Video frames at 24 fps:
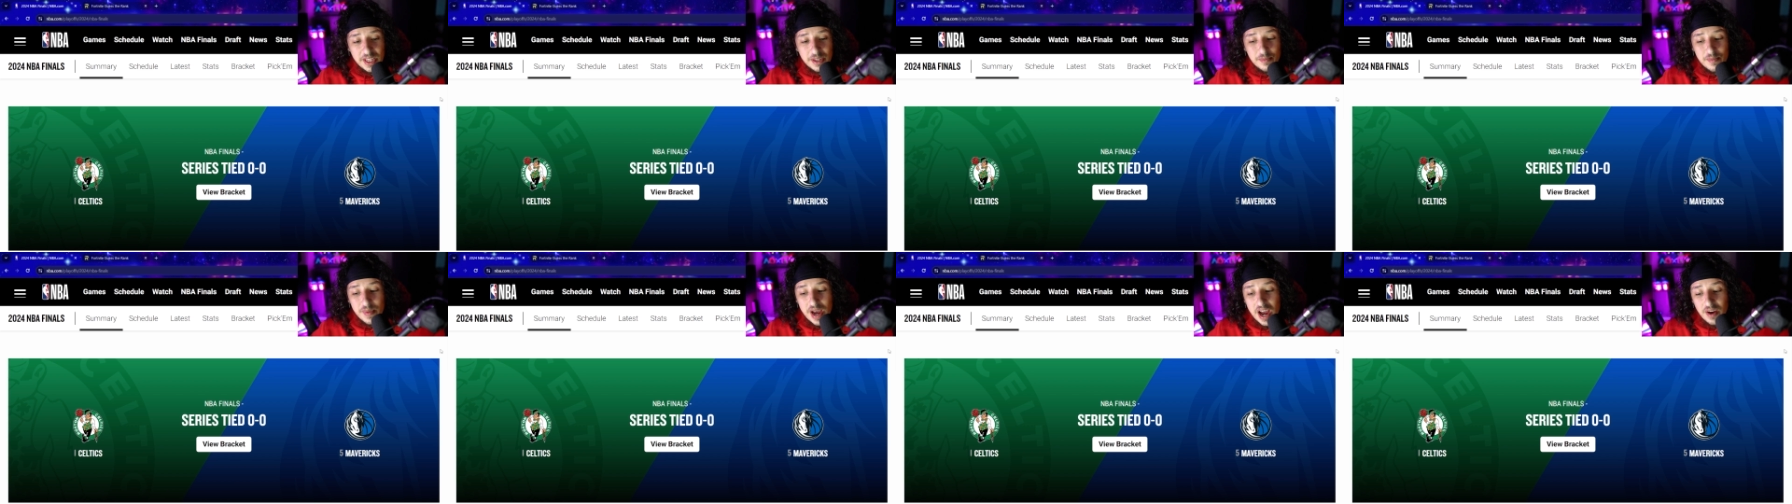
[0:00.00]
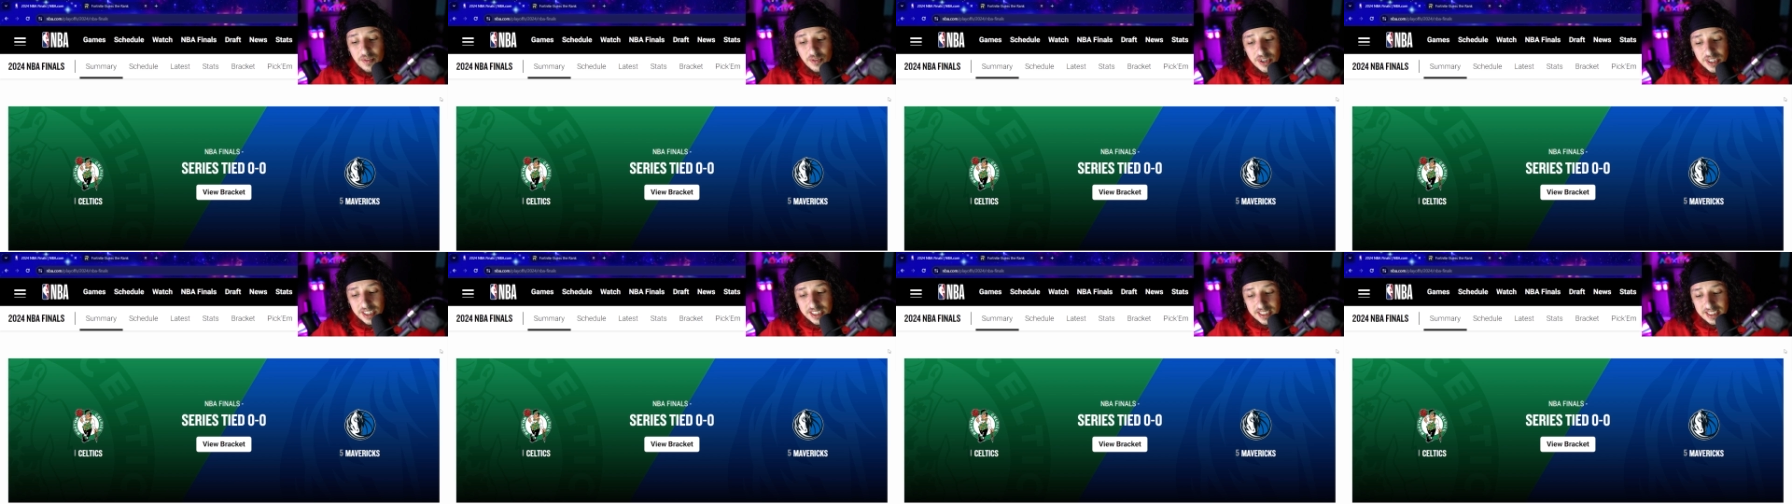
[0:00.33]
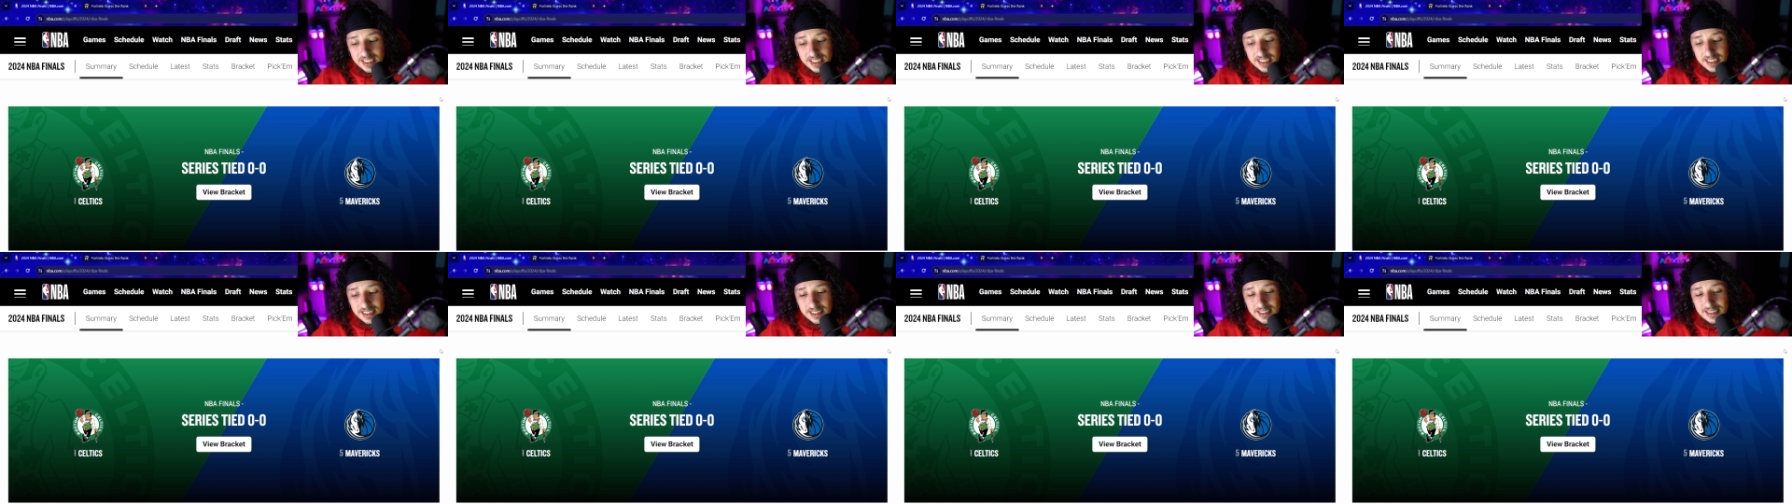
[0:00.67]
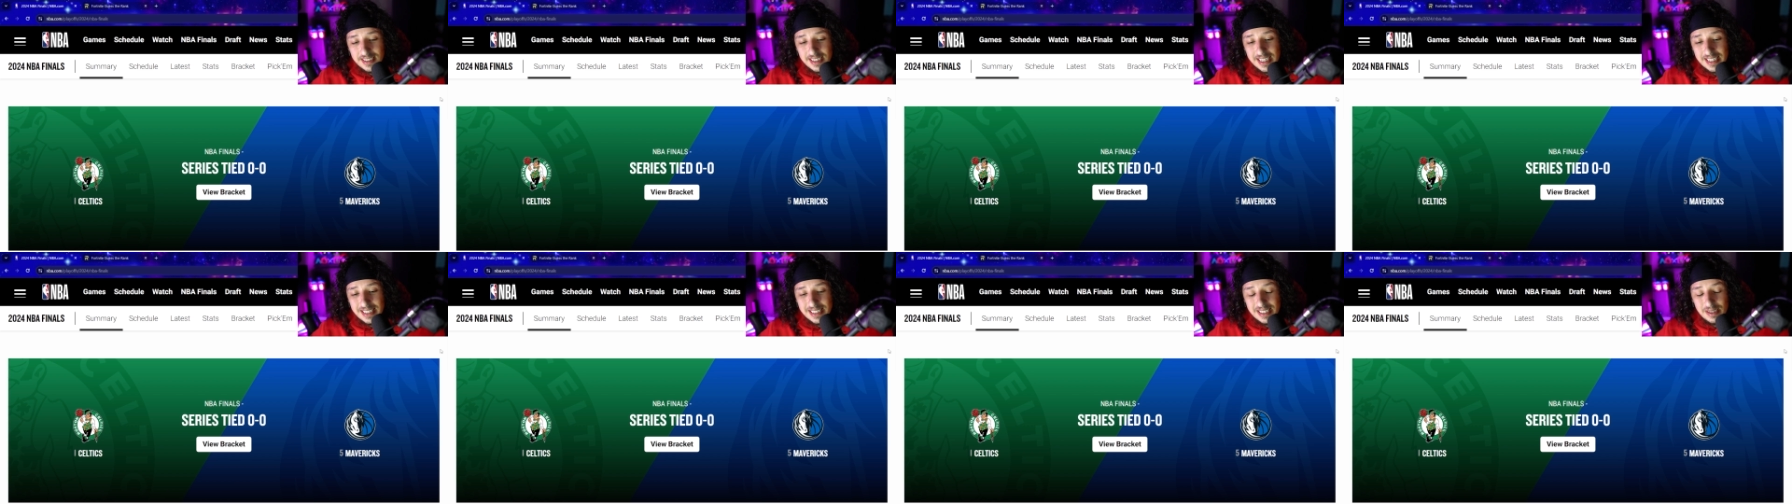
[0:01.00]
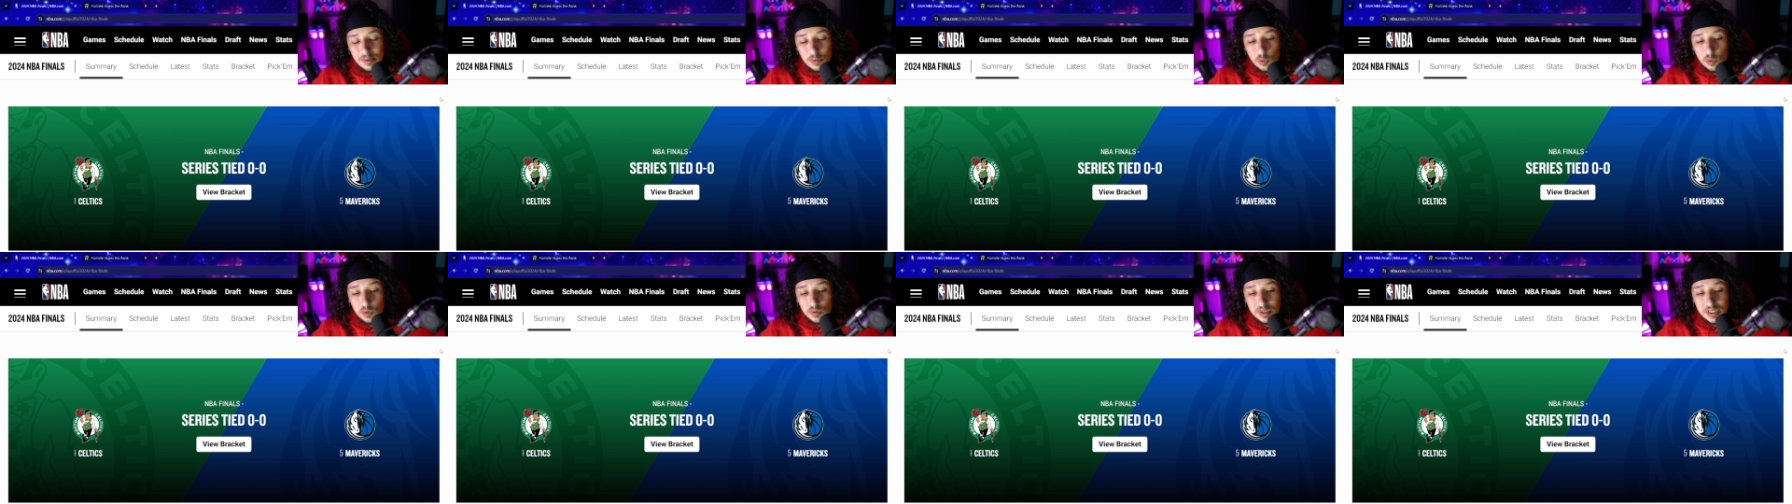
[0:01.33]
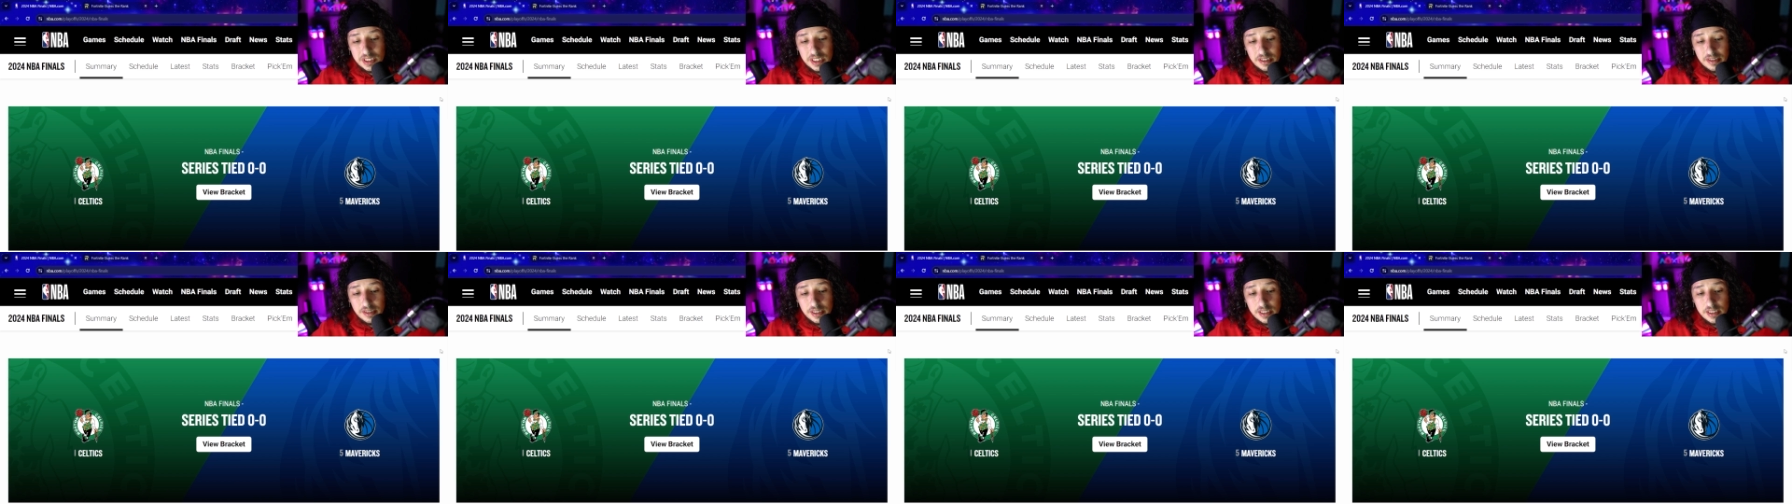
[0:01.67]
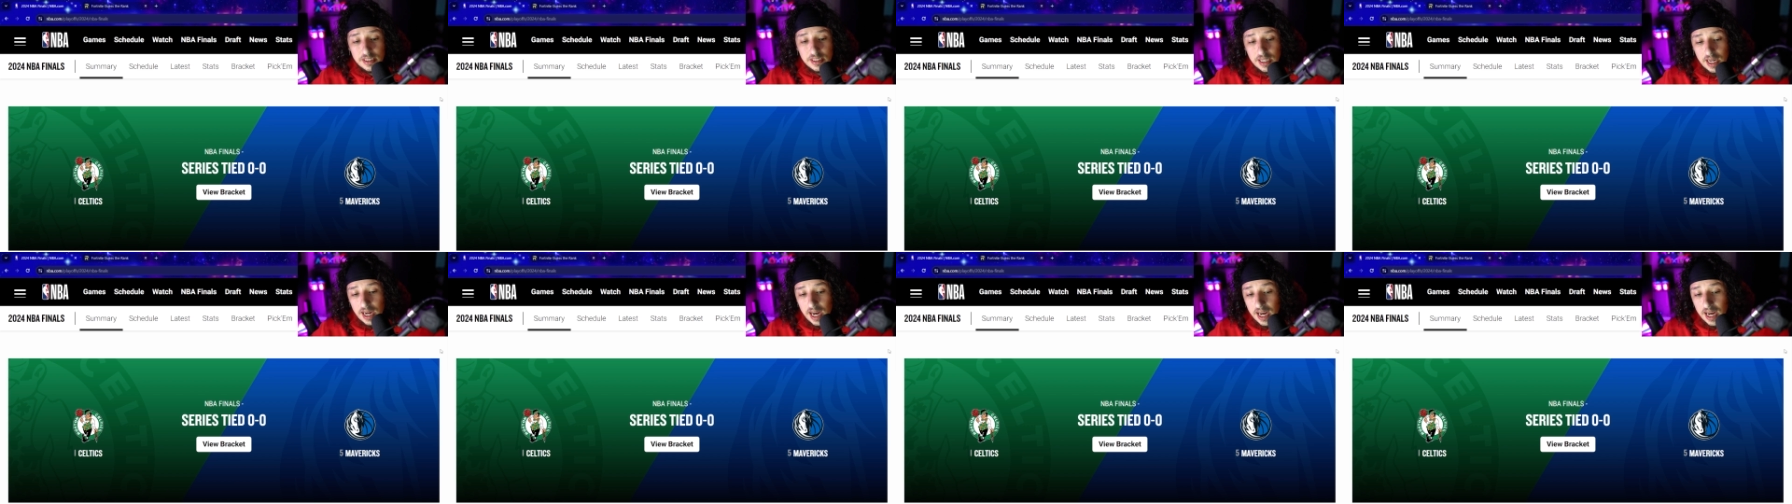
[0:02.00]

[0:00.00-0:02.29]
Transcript: in the Mavericks and Timberwolves series.